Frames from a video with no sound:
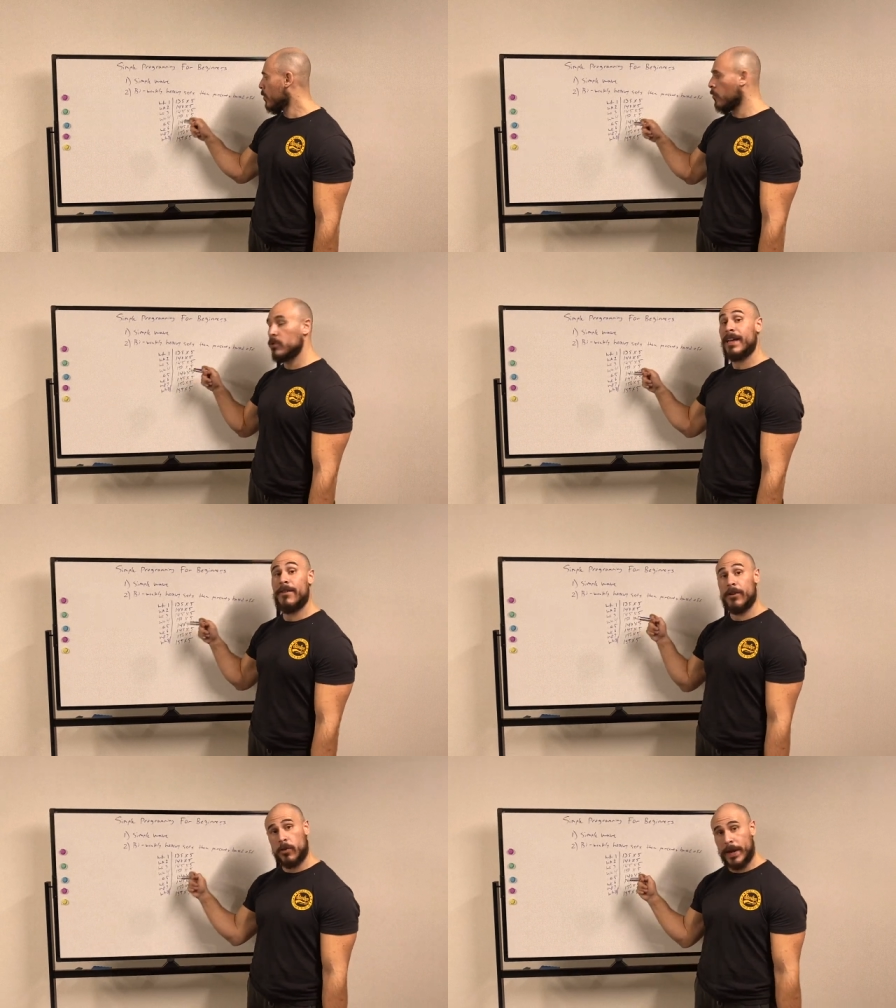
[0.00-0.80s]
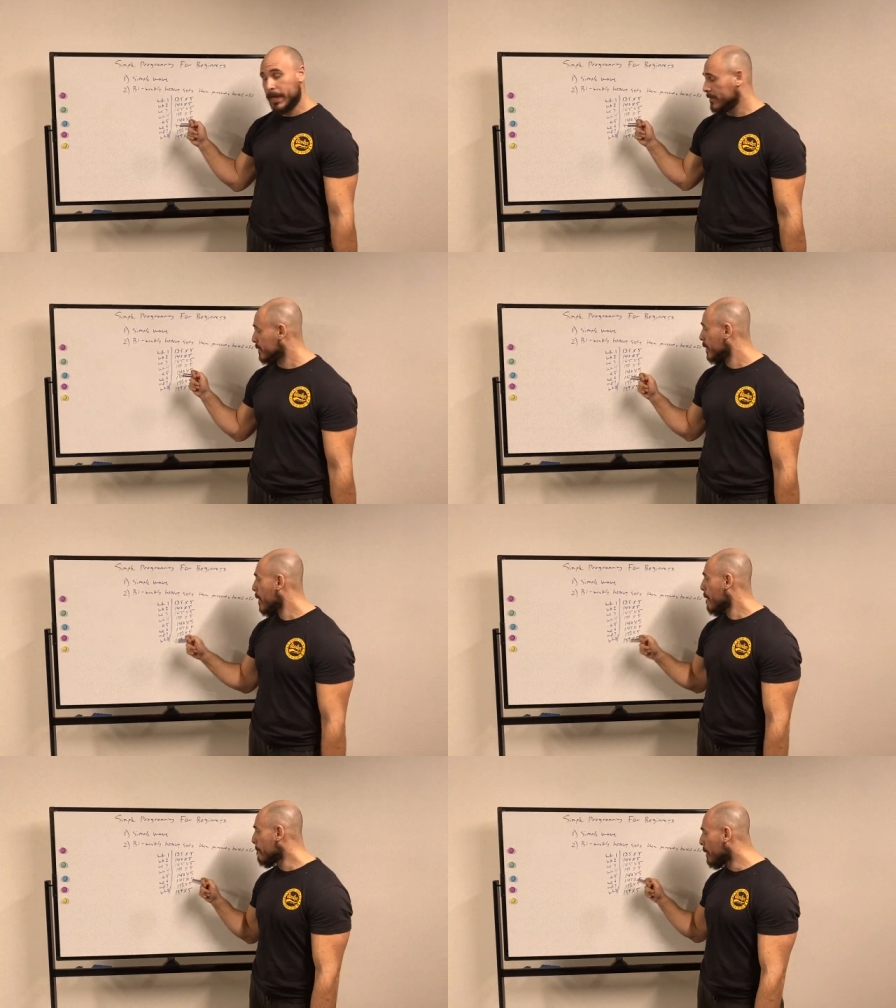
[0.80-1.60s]
Those heavier weights.
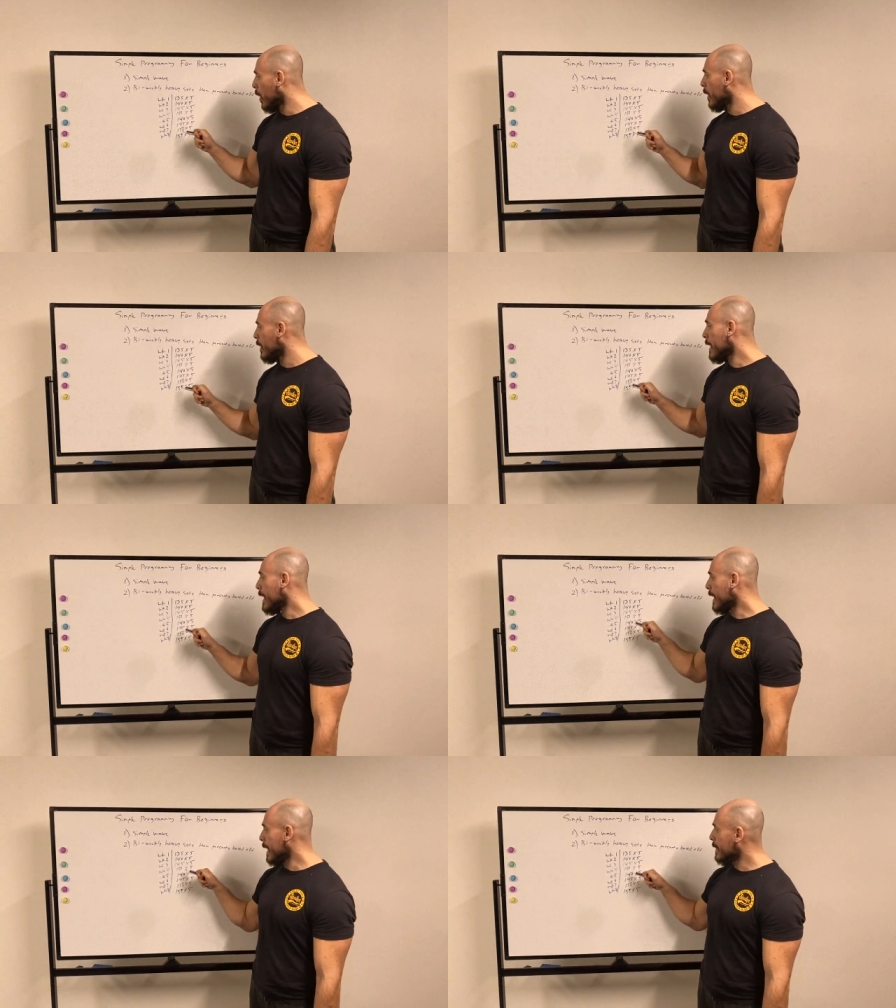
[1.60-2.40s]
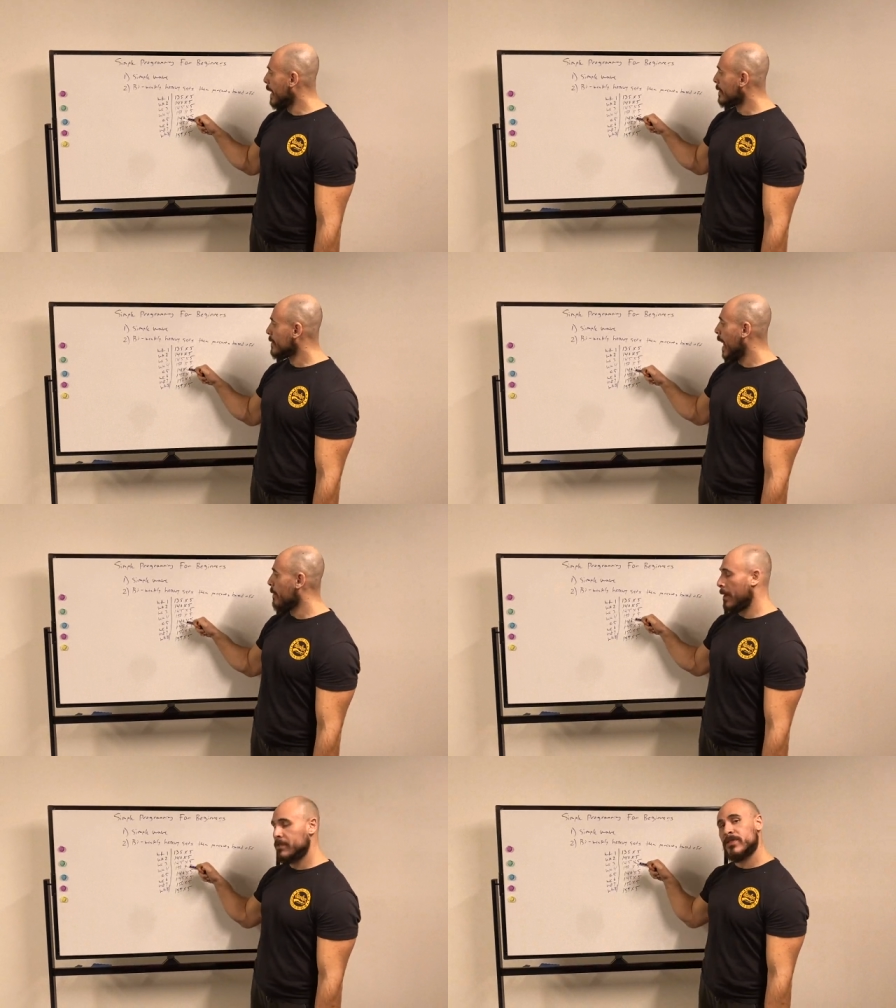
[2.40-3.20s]
But in that
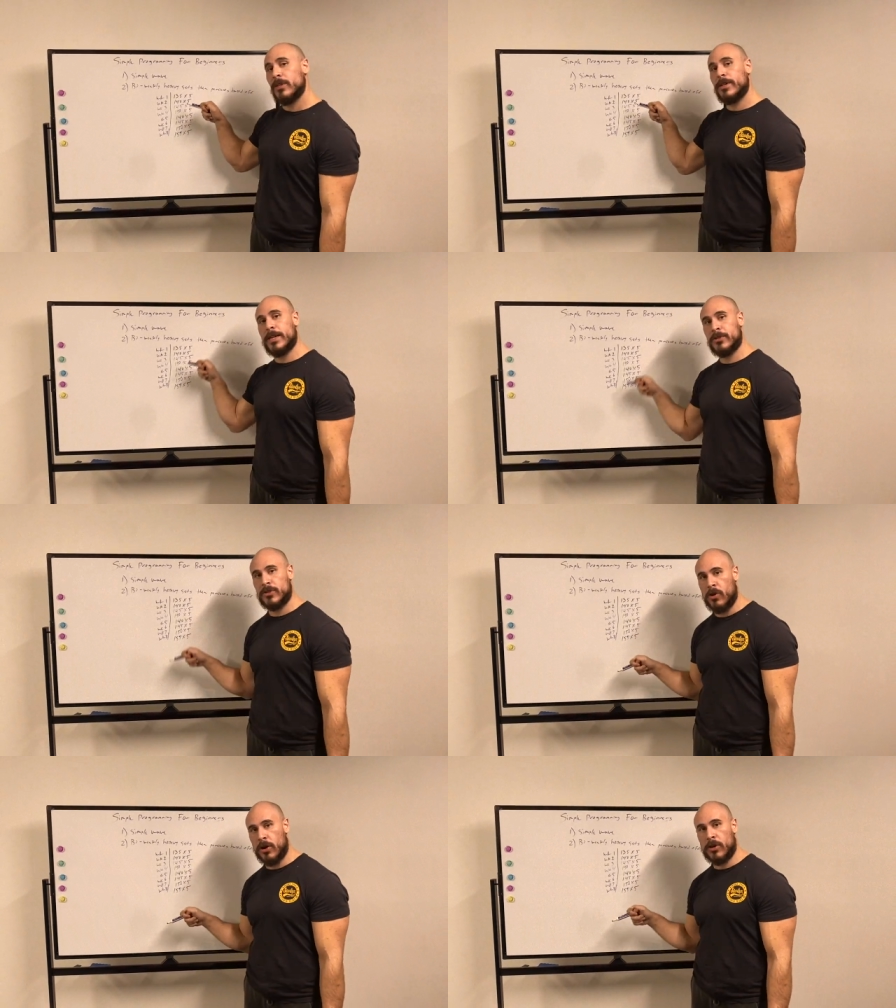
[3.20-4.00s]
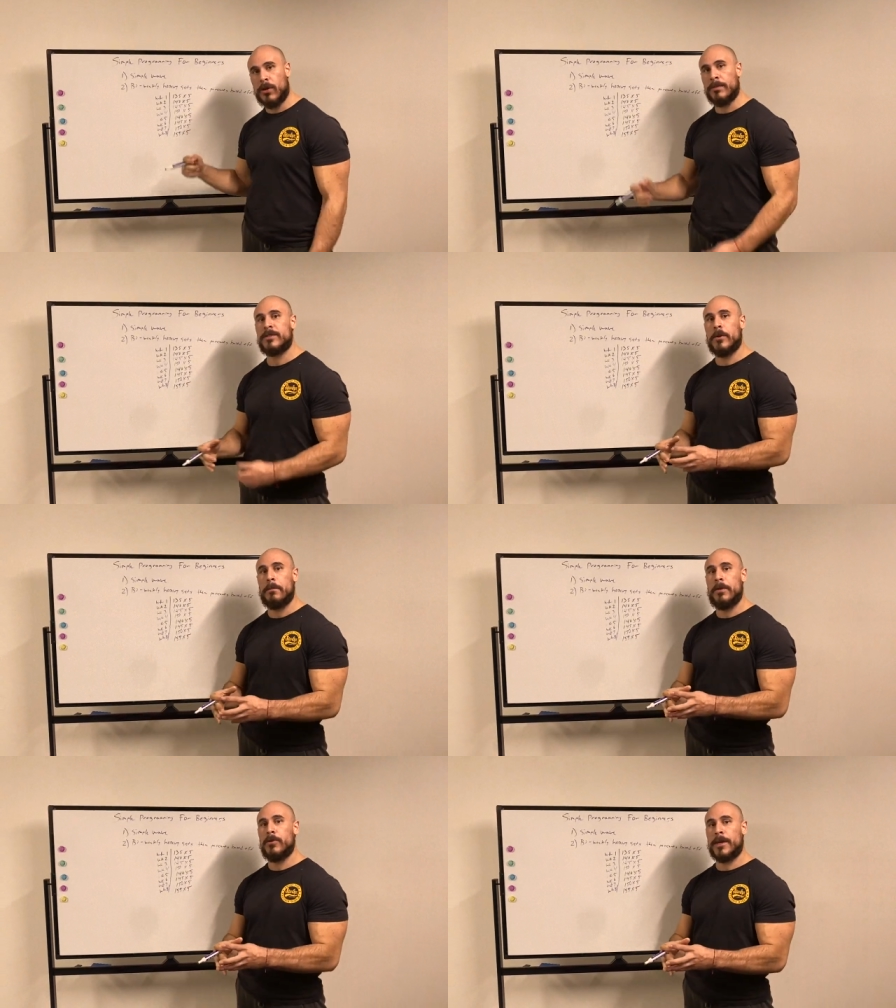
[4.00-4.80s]
time, I'm still getting stronger. I'm still
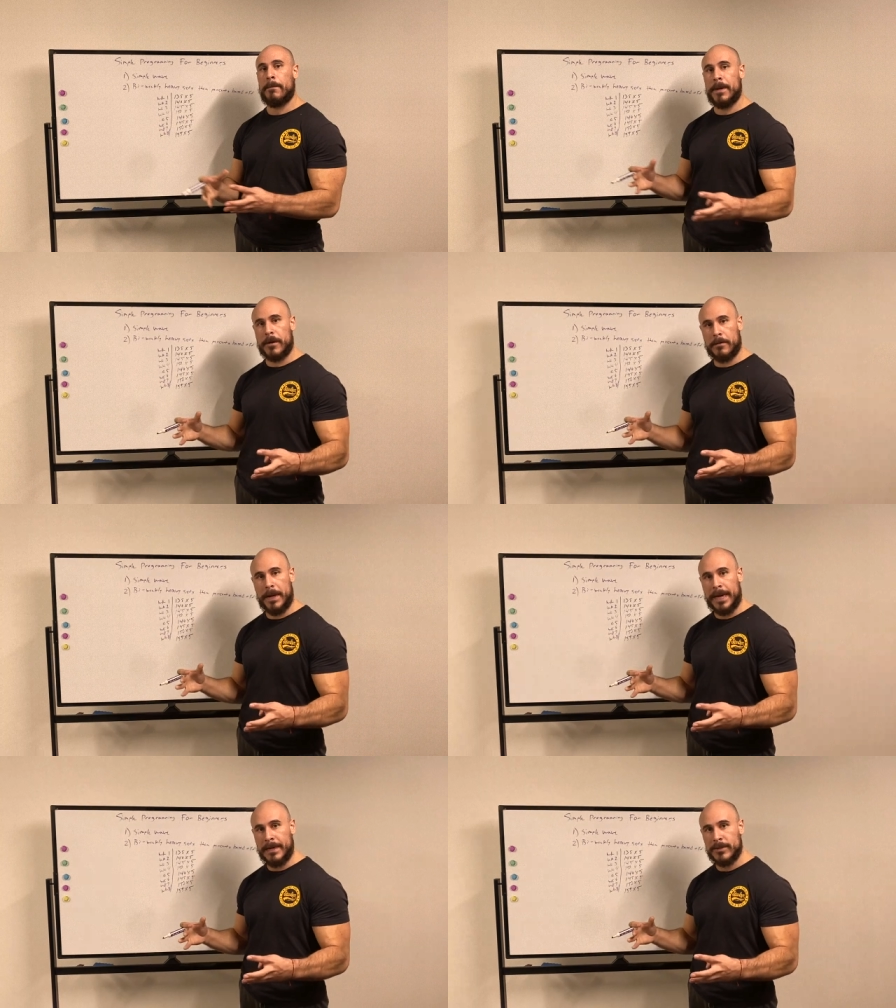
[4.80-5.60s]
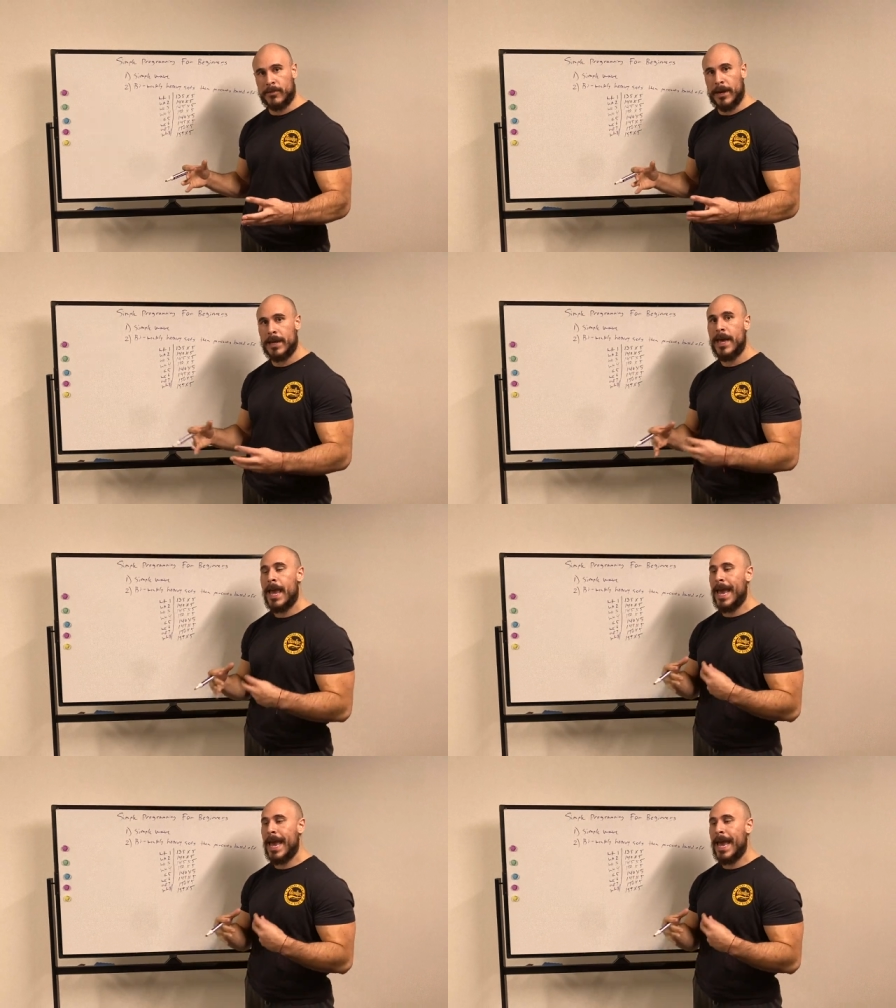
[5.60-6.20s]
building a bigger base, right?